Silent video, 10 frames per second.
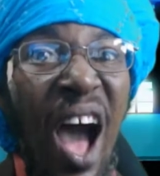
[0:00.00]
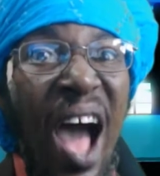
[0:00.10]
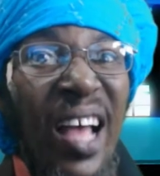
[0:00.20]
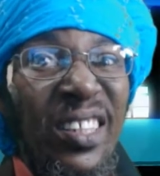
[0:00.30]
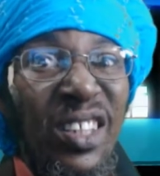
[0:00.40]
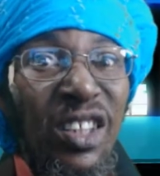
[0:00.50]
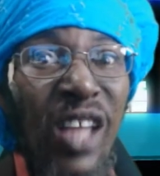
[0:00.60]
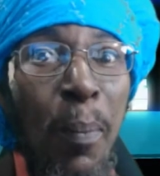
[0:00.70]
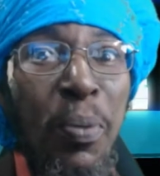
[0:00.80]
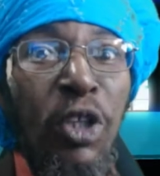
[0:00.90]
are
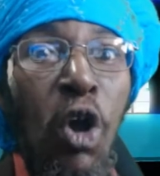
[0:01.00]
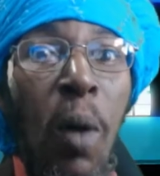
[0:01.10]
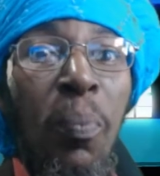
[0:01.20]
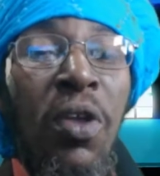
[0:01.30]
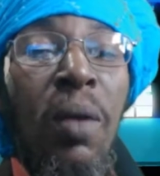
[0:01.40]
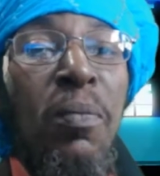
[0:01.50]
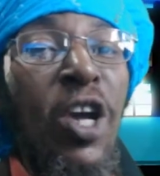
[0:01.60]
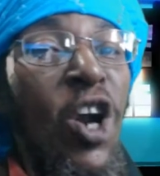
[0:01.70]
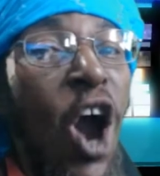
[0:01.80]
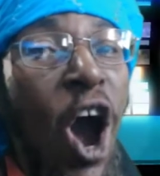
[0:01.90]
step it up.
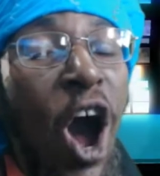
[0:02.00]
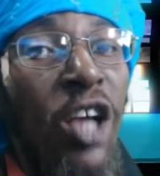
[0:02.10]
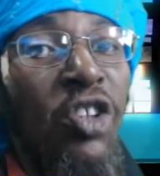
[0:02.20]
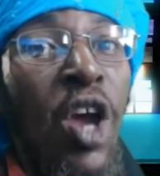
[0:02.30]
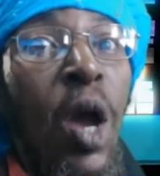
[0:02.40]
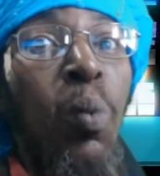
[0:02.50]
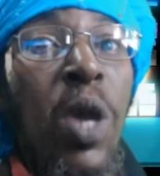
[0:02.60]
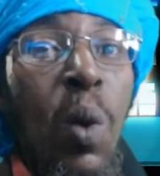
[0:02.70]
Because we